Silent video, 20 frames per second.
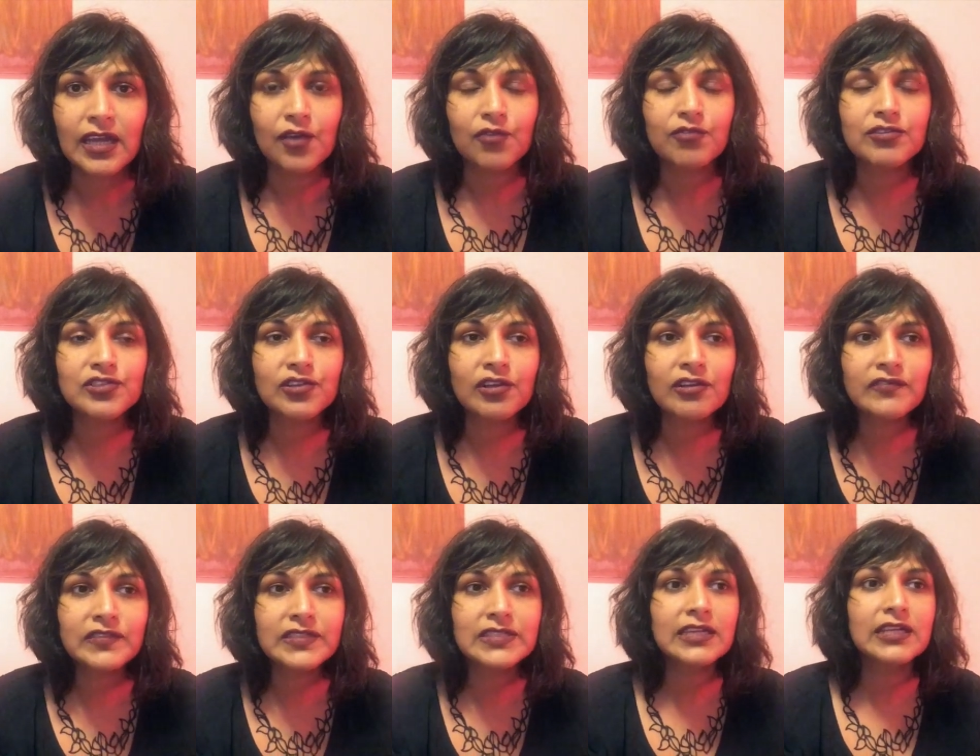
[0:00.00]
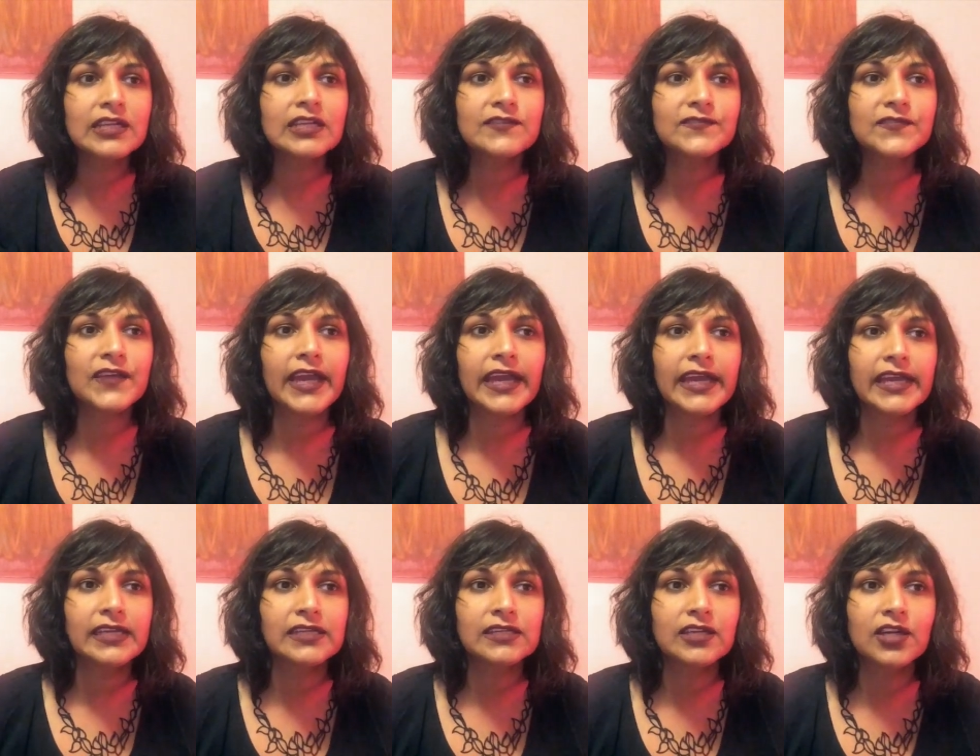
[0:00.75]
resolve itself
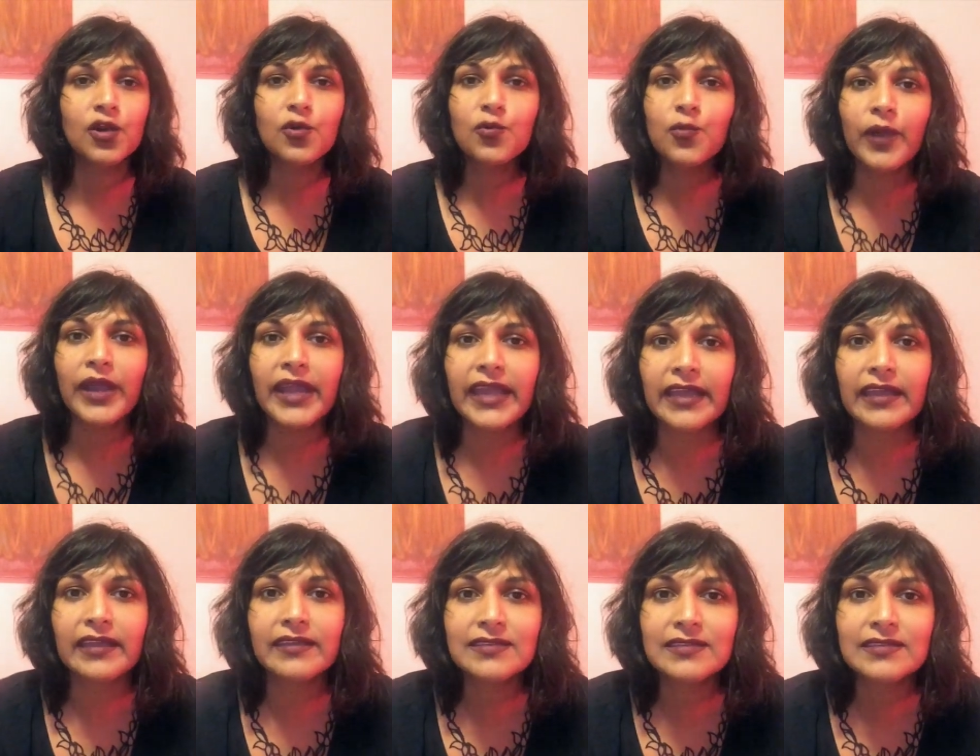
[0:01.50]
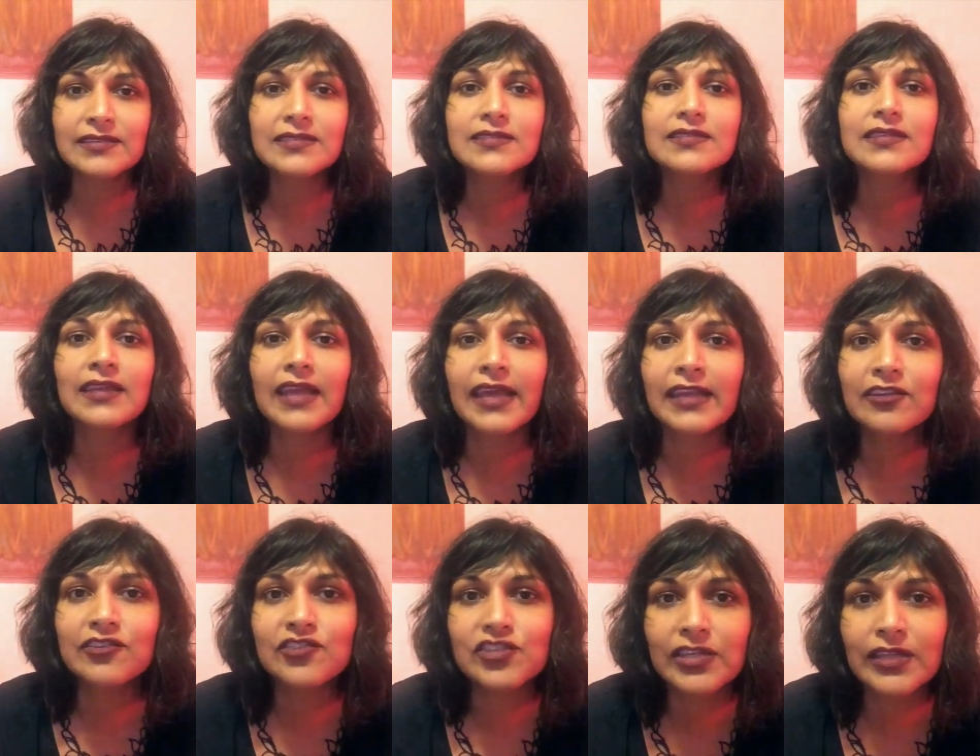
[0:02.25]
and go away this is an
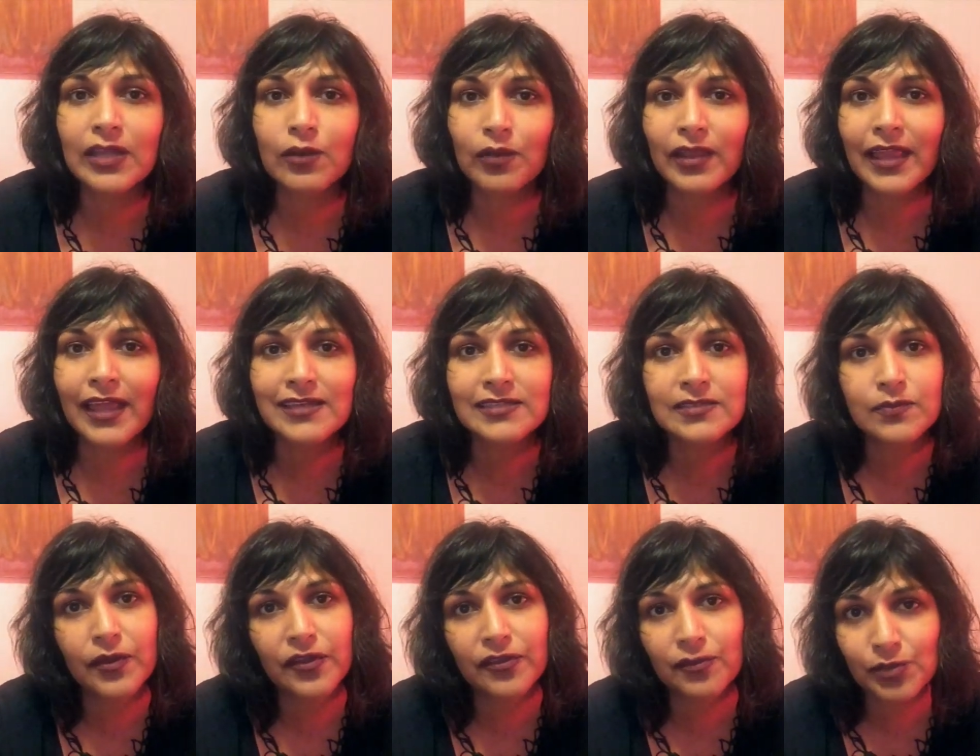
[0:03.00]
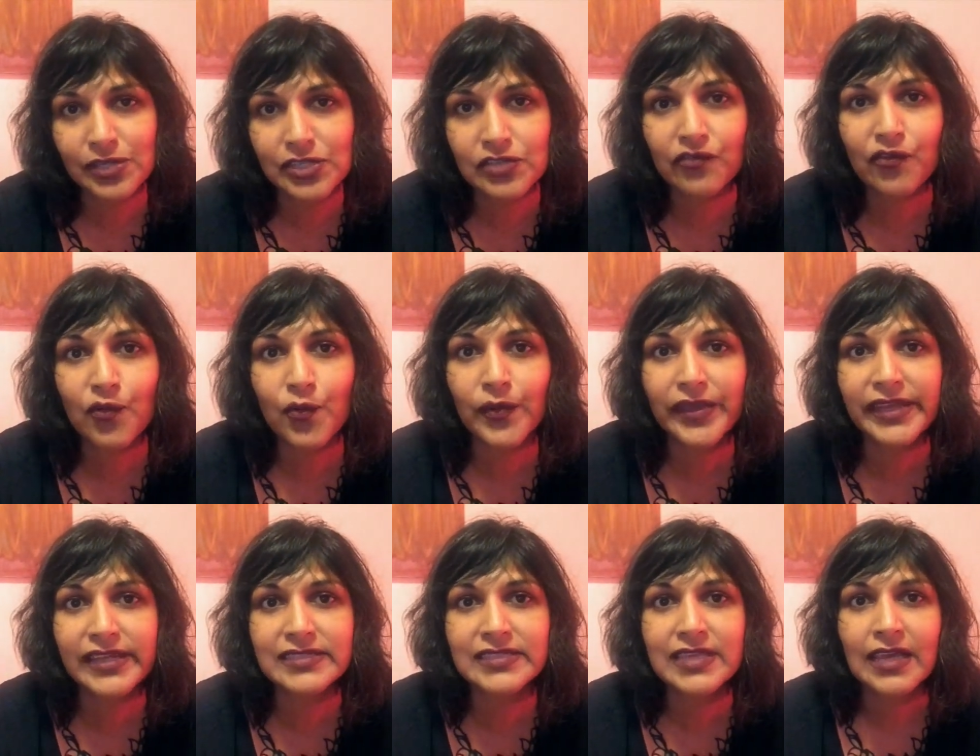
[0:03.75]
energy that will last about 3 to 4
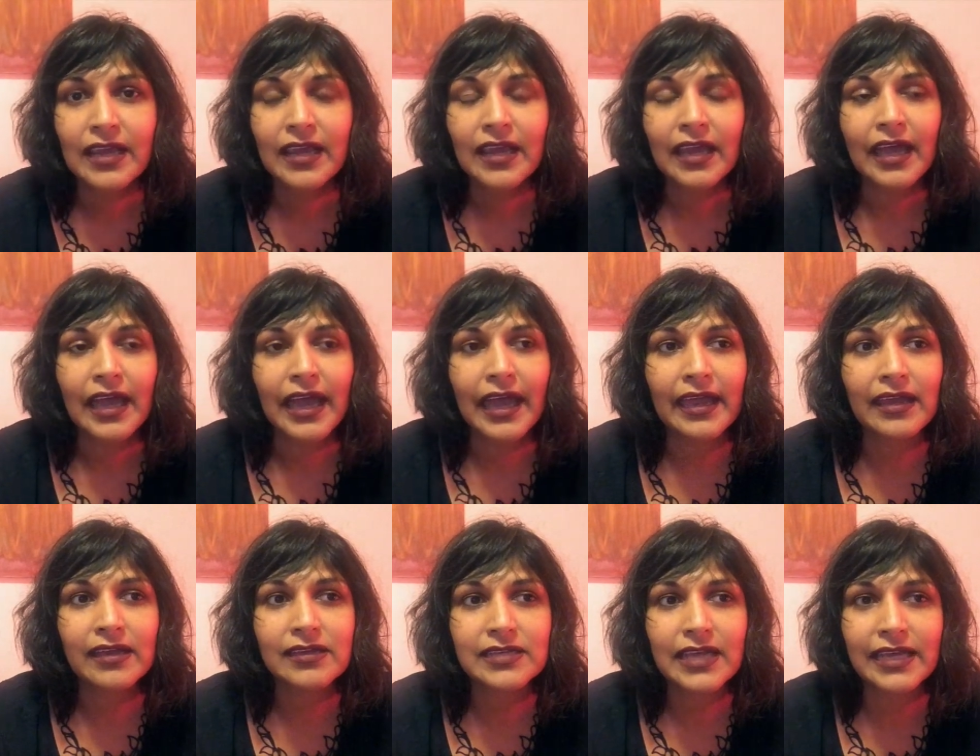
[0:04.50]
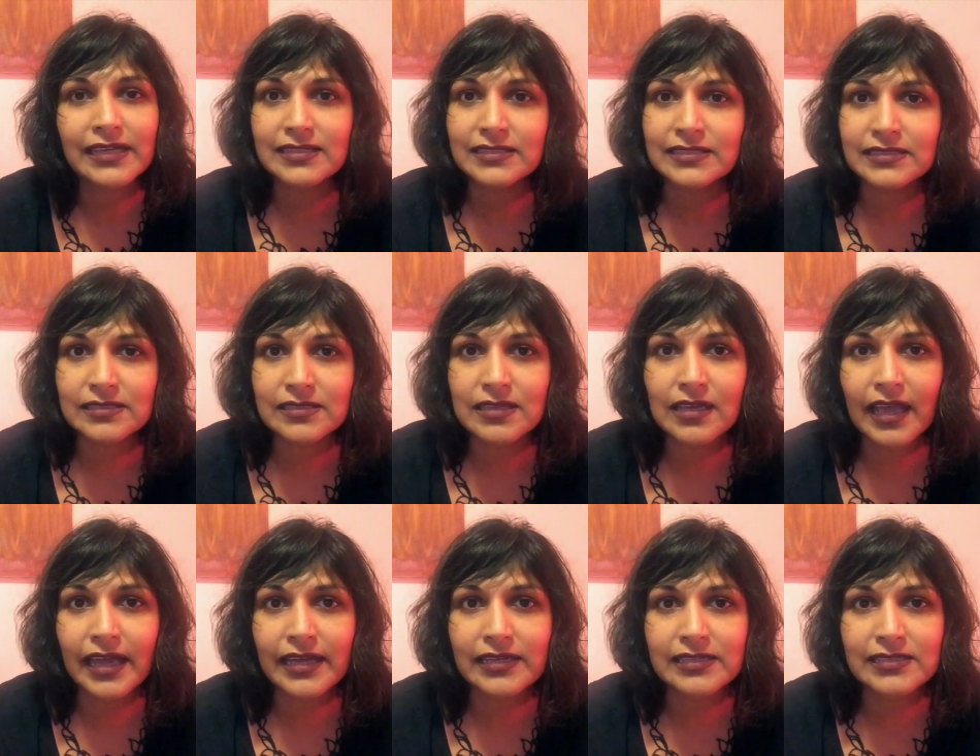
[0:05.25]
weeks and at its
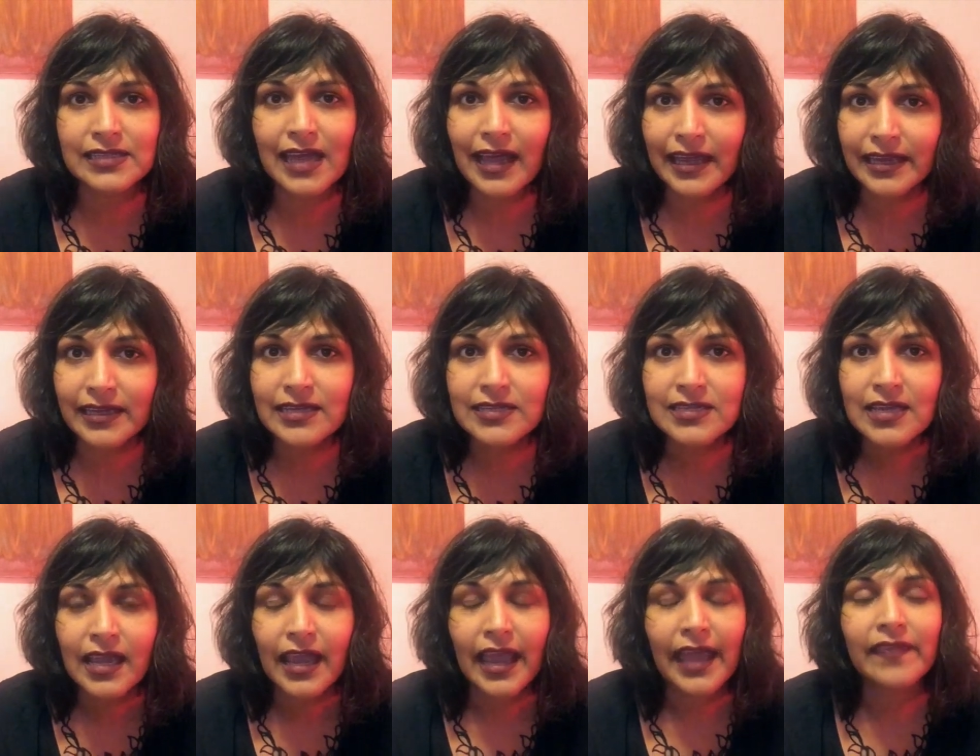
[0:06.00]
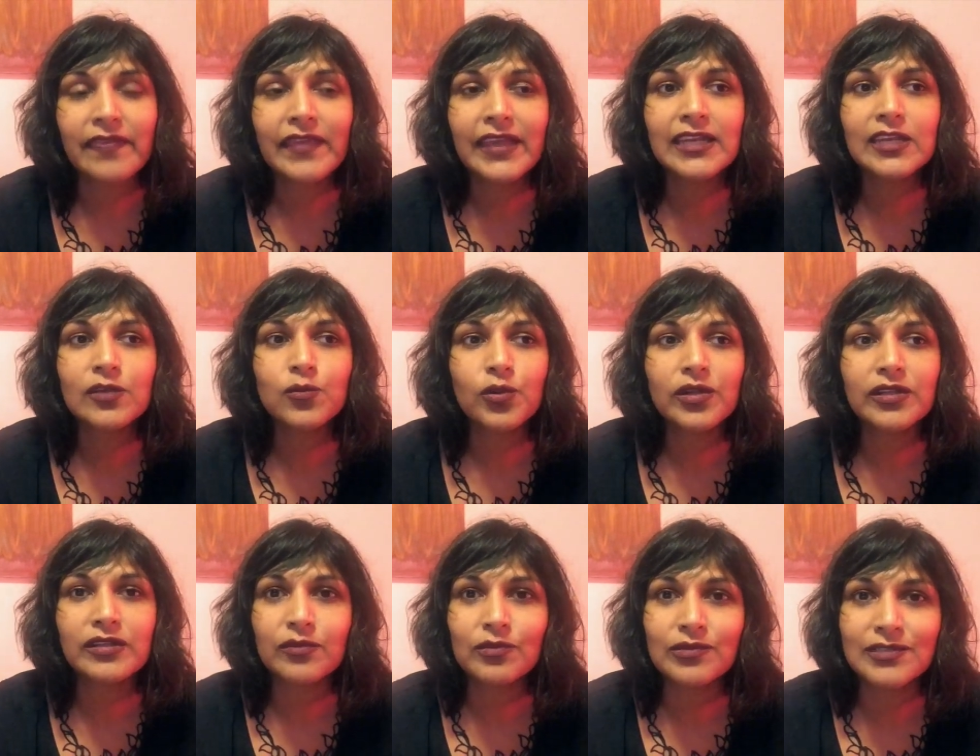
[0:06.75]
at its height and then it
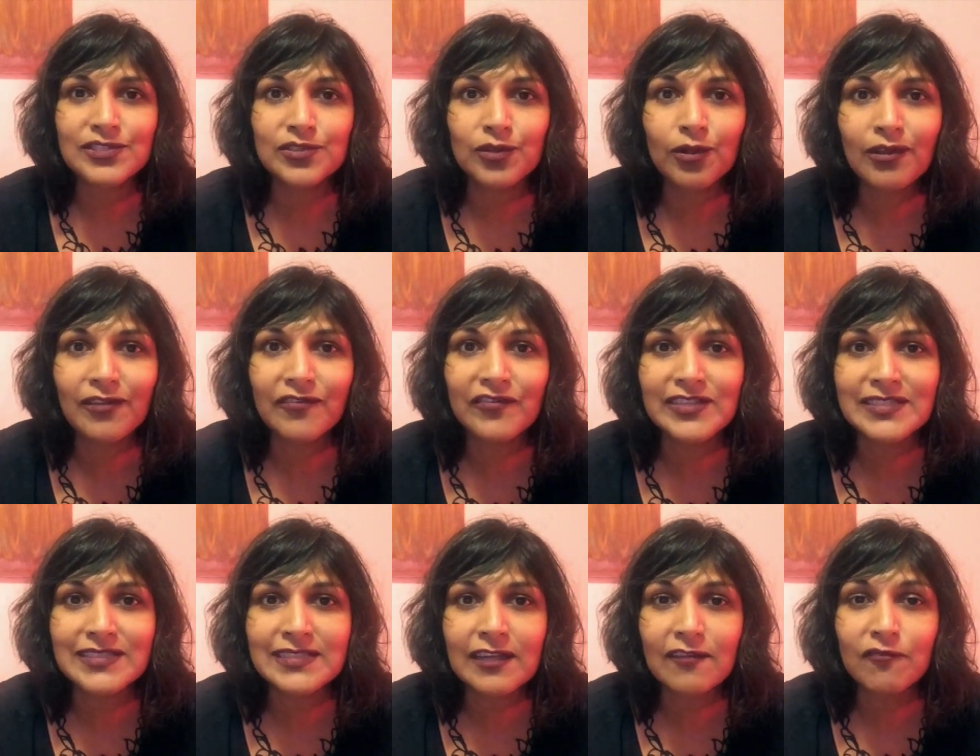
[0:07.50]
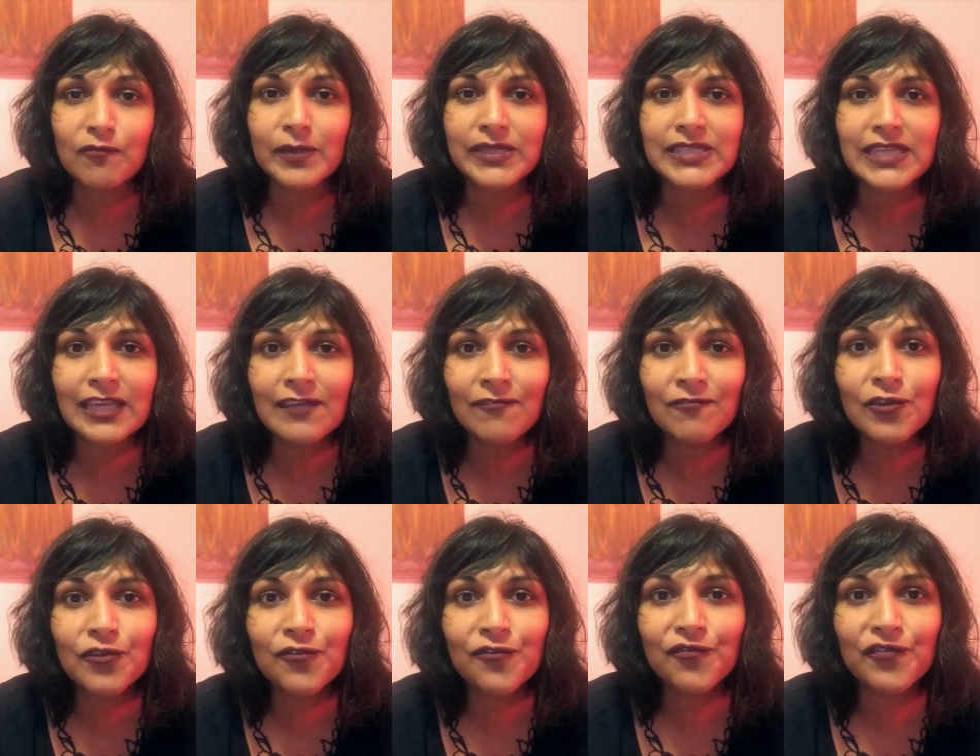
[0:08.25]
will resolve itself but if
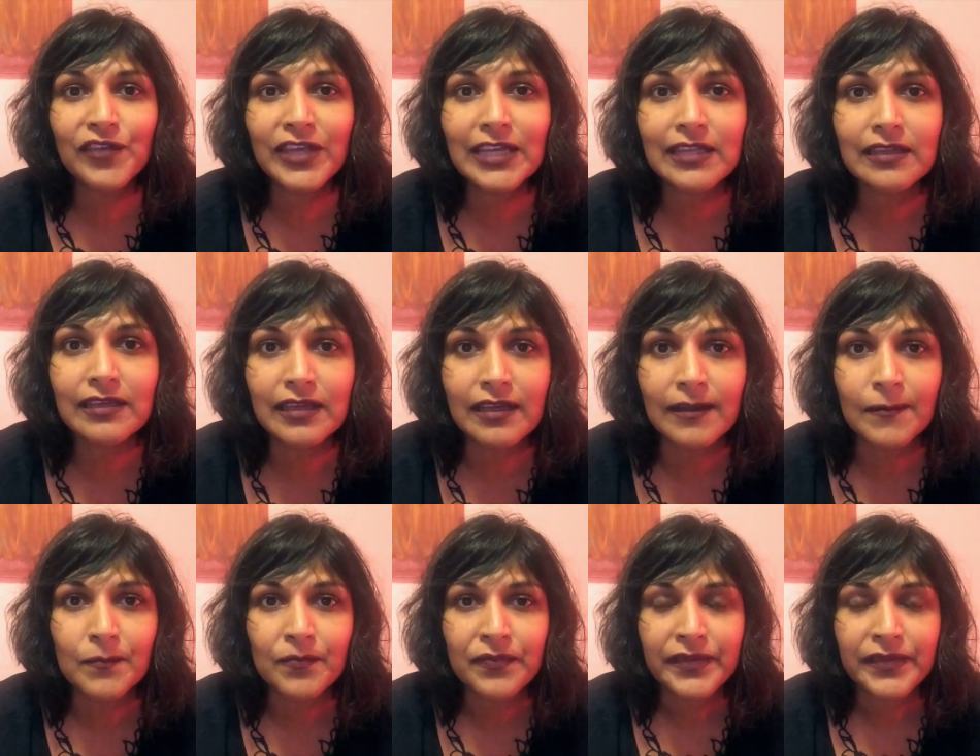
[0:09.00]
you're feeling